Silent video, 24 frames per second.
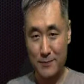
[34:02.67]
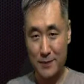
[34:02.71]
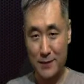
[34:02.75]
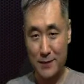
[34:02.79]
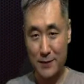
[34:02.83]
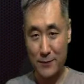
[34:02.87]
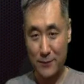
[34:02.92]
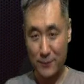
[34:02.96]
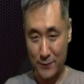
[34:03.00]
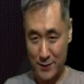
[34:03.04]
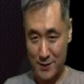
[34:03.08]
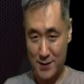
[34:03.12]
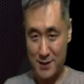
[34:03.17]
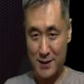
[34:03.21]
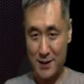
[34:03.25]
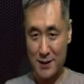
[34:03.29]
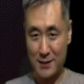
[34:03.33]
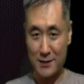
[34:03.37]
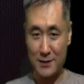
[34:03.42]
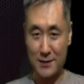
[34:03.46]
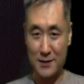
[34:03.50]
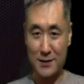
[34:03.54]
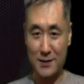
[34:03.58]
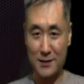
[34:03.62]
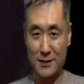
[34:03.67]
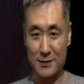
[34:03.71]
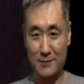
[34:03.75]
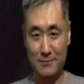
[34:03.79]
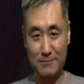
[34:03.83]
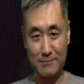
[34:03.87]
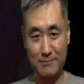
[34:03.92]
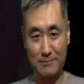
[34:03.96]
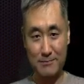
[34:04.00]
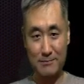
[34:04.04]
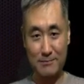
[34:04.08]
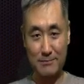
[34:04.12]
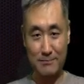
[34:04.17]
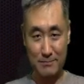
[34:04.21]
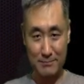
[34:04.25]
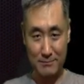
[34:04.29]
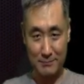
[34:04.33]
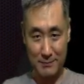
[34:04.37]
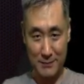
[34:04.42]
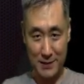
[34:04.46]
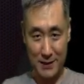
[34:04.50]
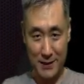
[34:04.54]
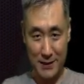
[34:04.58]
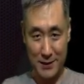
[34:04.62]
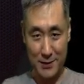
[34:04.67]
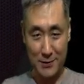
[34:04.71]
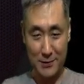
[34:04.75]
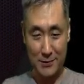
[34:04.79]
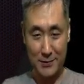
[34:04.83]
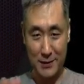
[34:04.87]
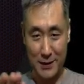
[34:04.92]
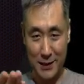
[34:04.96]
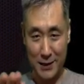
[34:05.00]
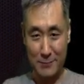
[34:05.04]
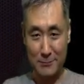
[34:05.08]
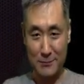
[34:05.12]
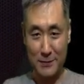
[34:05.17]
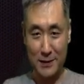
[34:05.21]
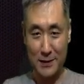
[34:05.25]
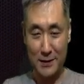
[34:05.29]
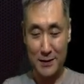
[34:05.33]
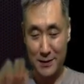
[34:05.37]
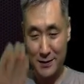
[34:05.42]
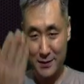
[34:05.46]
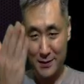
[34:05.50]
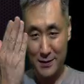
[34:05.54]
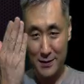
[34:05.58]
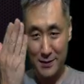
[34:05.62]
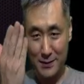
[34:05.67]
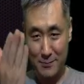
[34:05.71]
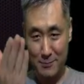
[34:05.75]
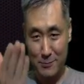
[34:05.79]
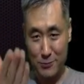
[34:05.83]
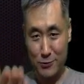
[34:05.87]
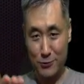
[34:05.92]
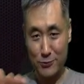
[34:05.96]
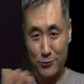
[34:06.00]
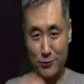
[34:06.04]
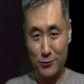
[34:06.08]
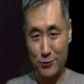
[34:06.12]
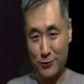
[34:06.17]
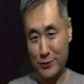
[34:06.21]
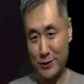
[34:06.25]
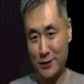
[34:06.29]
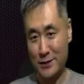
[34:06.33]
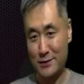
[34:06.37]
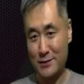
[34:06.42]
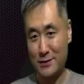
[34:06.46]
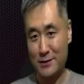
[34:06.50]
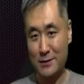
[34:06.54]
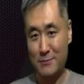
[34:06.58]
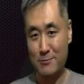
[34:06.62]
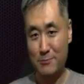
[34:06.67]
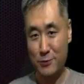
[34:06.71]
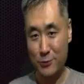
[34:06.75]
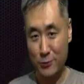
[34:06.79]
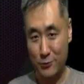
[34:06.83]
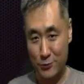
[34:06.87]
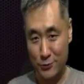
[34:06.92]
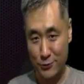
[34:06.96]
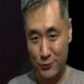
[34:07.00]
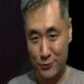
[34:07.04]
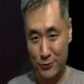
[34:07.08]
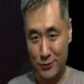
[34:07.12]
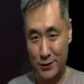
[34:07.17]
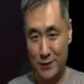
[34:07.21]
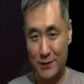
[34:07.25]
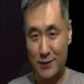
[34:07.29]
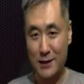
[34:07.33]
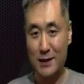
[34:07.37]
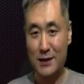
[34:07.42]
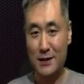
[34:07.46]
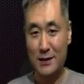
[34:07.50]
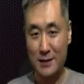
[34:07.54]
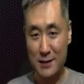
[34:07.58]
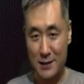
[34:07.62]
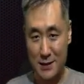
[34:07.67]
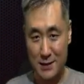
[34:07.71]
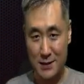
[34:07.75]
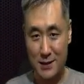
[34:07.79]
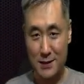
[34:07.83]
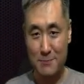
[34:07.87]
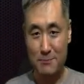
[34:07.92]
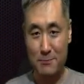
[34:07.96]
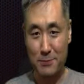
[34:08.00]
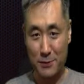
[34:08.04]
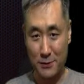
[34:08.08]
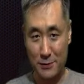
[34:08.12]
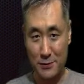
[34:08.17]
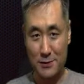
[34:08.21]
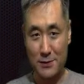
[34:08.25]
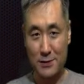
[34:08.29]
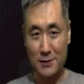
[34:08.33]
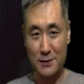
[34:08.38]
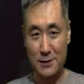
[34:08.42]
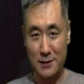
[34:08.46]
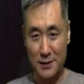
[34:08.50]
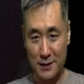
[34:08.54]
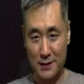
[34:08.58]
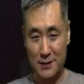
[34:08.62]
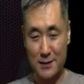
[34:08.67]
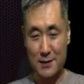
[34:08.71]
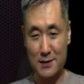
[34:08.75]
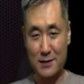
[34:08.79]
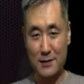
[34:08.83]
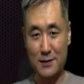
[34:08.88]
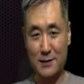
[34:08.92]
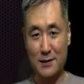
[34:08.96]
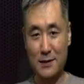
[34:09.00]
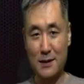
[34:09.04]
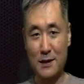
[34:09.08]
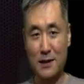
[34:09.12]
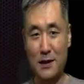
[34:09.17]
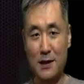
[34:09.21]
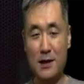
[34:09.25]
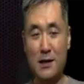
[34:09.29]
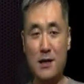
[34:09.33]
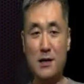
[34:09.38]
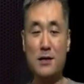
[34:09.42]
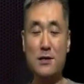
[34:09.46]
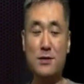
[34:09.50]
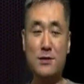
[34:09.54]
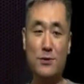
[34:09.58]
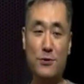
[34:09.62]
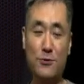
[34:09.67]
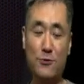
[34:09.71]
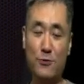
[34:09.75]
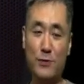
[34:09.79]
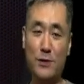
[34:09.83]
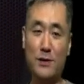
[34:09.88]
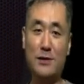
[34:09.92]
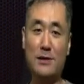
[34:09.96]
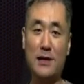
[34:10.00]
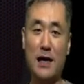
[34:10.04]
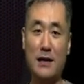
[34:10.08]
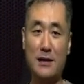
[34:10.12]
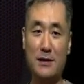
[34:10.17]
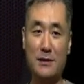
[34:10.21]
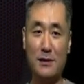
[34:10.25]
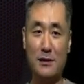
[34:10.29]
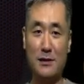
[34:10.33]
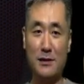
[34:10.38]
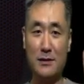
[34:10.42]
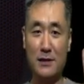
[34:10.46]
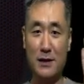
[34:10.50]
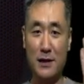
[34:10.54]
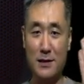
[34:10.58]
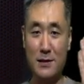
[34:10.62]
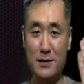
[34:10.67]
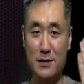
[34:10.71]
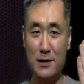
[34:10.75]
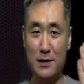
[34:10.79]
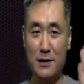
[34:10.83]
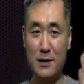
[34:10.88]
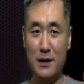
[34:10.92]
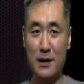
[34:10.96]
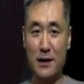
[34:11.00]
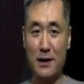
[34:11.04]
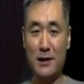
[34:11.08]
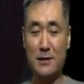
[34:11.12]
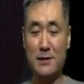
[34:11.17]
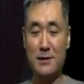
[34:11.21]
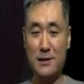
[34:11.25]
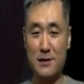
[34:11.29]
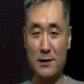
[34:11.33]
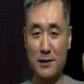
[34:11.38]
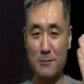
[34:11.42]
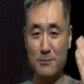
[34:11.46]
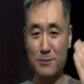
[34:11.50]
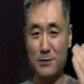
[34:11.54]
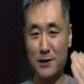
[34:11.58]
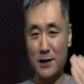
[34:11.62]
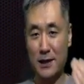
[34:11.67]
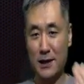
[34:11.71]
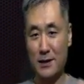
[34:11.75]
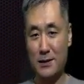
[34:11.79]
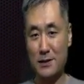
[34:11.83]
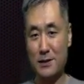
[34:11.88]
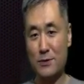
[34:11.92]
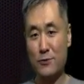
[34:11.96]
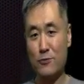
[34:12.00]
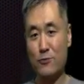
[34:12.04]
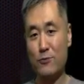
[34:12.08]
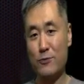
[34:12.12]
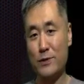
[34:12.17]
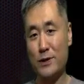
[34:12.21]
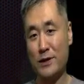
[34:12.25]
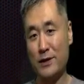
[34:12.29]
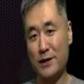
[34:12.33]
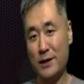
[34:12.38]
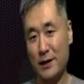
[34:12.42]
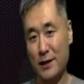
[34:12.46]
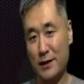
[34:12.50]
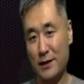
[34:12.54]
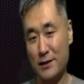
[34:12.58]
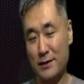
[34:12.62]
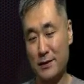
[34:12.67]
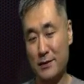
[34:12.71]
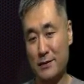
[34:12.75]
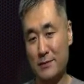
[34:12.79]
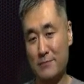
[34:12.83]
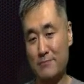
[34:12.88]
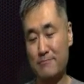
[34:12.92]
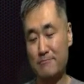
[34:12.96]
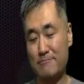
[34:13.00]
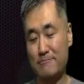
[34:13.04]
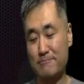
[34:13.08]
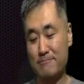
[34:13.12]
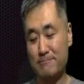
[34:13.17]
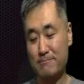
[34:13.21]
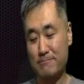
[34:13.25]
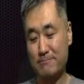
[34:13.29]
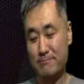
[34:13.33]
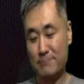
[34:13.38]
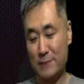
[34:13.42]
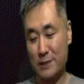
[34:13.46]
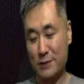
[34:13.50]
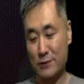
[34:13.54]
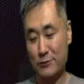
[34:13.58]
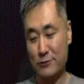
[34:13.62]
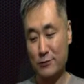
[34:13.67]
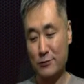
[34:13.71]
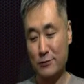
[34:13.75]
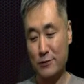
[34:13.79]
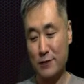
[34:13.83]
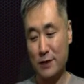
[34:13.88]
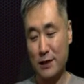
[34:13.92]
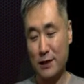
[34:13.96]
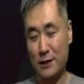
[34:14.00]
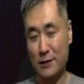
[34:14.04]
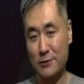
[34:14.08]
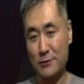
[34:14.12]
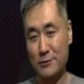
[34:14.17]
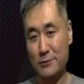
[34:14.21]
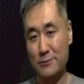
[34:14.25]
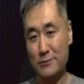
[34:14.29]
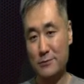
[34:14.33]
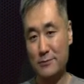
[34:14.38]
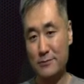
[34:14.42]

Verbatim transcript: in vicinity. Here, namely, protruded, protruded disc, Ball's disc. So with SL test and slump test, we can rule out